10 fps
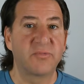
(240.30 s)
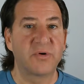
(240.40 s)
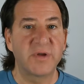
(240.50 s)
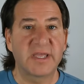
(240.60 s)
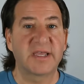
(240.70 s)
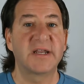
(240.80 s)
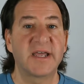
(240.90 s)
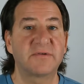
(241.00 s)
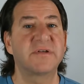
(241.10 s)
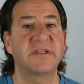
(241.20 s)
when we can
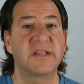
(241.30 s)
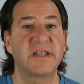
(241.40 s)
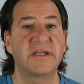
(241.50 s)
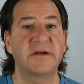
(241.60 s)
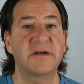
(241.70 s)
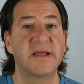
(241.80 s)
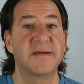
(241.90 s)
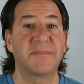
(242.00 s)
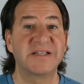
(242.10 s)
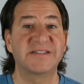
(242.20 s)
connect with it in here
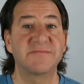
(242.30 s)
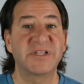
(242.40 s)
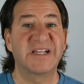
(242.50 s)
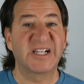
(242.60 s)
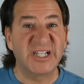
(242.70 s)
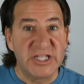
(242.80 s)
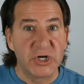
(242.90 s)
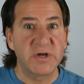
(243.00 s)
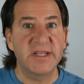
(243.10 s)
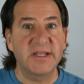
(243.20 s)
by simply
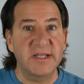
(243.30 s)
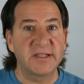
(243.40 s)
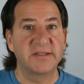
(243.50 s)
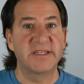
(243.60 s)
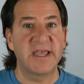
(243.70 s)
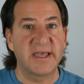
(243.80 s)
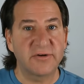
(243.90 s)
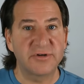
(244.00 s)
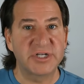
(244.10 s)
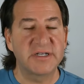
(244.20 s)
clearing the
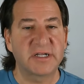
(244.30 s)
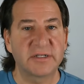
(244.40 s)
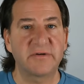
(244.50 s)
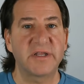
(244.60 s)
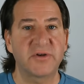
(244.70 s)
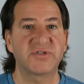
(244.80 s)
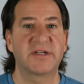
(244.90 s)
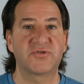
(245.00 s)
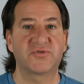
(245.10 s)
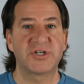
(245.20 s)
energy and clearing your
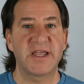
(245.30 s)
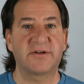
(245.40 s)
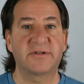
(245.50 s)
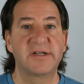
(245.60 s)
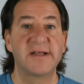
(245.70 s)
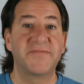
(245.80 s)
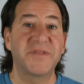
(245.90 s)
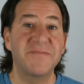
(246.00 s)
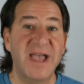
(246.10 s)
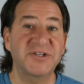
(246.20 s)
central channel. The
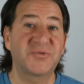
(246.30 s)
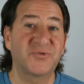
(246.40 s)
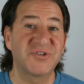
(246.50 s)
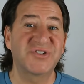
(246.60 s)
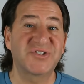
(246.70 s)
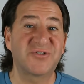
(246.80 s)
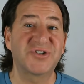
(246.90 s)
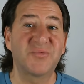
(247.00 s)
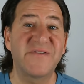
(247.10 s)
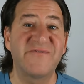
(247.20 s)
magic will just start
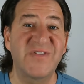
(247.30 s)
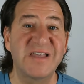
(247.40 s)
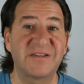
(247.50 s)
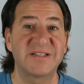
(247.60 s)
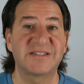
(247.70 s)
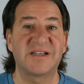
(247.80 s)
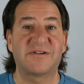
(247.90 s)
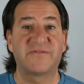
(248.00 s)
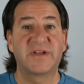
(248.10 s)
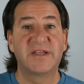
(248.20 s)
to reveal
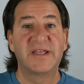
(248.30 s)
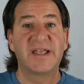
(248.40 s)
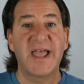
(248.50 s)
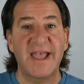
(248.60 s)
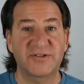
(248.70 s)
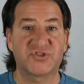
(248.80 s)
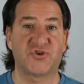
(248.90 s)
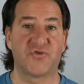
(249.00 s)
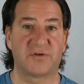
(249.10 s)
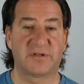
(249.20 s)
itself
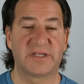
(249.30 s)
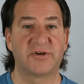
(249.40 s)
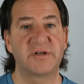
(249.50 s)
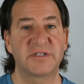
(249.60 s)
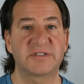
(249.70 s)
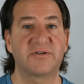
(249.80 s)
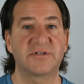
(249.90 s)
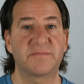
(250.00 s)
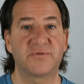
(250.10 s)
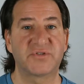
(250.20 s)
externally. You're going to start
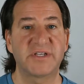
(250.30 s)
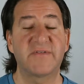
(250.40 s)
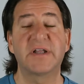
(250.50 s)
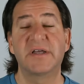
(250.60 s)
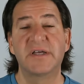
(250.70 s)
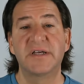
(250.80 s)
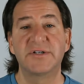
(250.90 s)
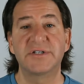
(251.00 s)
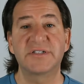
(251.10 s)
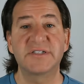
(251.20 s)
to perceive it,
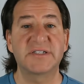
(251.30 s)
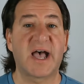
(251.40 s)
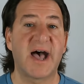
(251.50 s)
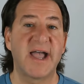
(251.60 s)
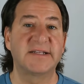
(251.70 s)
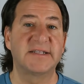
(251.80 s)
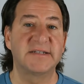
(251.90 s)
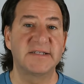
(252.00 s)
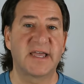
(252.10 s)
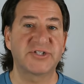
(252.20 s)
just as I
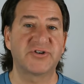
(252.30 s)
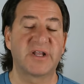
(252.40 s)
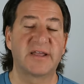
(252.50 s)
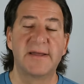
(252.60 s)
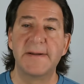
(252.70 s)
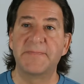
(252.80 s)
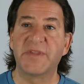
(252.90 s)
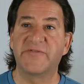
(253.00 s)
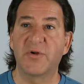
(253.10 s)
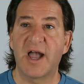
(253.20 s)
did yesterday.
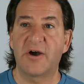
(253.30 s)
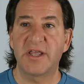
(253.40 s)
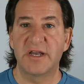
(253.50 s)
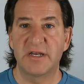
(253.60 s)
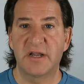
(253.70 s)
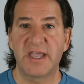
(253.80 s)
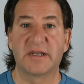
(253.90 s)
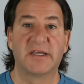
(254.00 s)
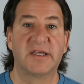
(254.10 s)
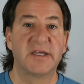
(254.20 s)
If you're out at
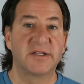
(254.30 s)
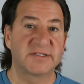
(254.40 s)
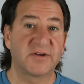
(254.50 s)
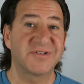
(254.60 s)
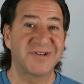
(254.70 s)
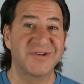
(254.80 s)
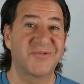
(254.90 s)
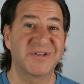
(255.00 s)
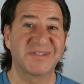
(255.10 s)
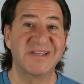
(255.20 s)
night, start to
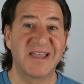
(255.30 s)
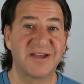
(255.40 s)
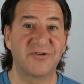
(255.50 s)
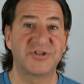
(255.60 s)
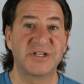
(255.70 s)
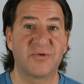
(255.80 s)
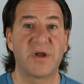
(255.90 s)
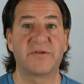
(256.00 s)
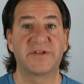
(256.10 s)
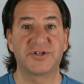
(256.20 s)
notice the energy
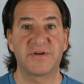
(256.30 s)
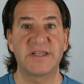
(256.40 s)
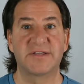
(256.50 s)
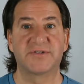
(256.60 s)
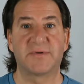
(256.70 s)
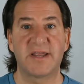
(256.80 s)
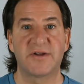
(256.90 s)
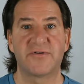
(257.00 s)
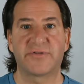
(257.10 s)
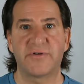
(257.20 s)
around the trees, right?
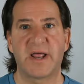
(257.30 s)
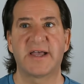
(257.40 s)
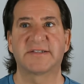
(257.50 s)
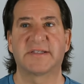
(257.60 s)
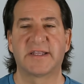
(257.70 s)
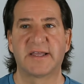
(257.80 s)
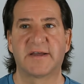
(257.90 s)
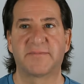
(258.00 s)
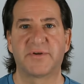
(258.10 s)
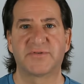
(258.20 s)
Your third eye's lighting
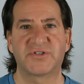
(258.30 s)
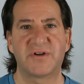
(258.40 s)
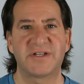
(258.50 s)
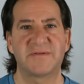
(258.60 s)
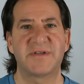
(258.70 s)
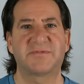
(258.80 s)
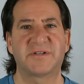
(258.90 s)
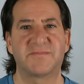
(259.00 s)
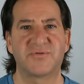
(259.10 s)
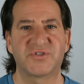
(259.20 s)
up. You're starting to be able to
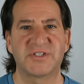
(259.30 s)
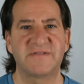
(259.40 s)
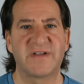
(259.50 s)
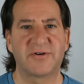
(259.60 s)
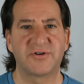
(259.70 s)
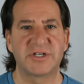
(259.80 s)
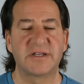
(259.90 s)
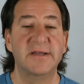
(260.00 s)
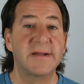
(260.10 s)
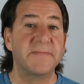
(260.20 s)
perceive energy
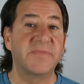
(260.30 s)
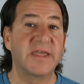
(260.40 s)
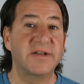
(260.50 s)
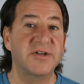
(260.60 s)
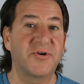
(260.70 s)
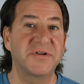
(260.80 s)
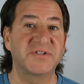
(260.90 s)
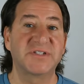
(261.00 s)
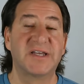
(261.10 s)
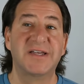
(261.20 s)
and
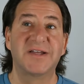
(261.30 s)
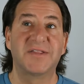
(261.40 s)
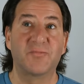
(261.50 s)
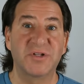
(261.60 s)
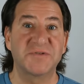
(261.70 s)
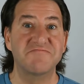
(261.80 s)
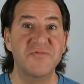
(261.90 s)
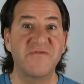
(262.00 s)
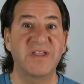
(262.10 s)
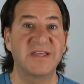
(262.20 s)
notice what's
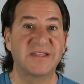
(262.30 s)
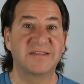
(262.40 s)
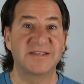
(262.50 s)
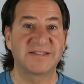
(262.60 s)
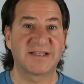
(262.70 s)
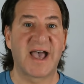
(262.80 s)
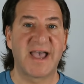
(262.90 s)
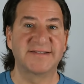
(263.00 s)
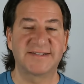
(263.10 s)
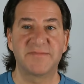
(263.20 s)
moving in the
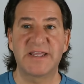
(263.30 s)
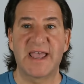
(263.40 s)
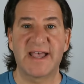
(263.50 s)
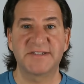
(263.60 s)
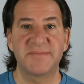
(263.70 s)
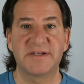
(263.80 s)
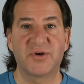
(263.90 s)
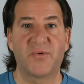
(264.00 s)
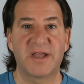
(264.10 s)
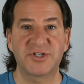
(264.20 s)
sky. Somebody asked me a
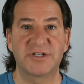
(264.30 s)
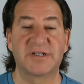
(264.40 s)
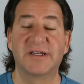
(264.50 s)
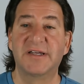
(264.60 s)
question